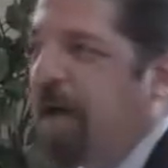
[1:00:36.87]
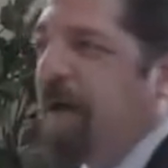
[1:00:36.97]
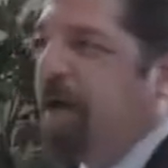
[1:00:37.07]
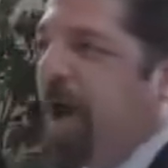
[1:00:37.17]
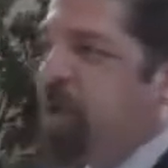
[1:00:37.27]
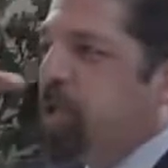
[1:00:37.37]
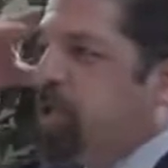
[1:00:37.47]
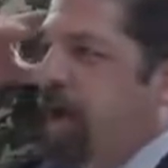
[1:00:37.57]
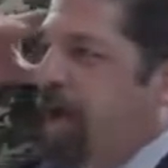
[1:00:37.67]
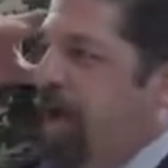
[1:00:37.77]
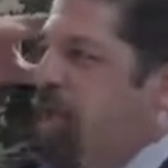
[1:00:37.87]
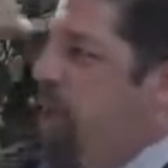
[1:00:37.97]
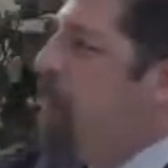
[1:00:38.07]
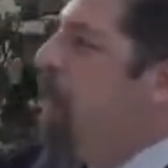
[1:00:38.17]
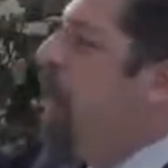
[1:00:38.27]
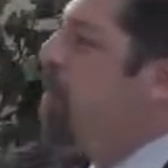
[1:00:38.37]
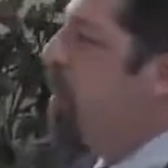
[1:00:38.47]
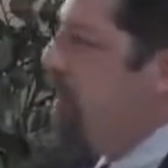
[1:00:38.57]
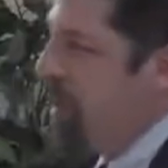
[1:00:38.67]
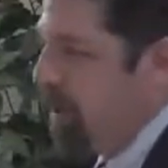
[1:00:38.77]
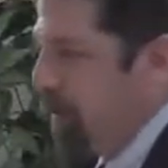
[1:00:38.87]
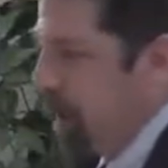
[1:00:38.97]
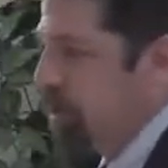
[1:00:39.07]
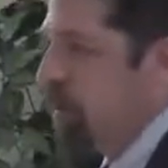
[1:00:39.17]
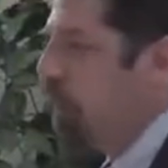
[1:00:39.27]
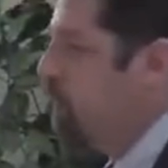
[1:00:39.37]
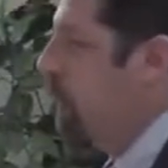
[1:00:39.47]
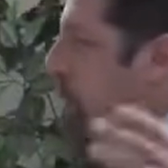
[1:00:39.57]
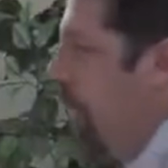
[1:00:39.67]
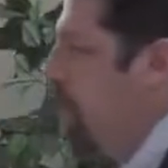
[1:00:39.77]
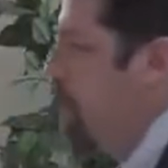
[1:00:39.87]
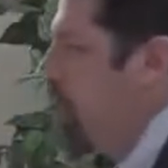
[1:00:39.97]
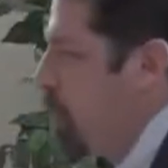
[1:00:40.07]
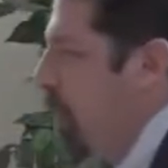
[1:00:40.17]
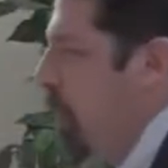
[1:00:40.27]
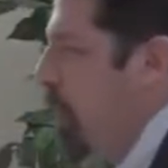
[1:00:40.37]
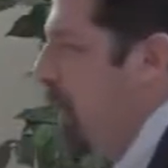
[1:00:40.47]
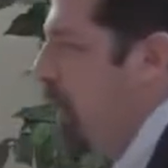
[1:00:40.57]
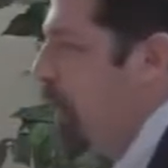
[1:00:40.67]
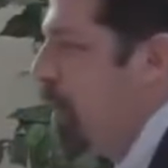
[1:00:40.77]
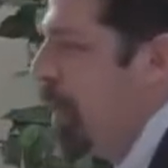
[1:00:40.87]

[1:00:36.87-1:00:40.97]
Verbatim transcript: He doesn't say, Jeremiah predicted this, therefore I'm not going to pray about it.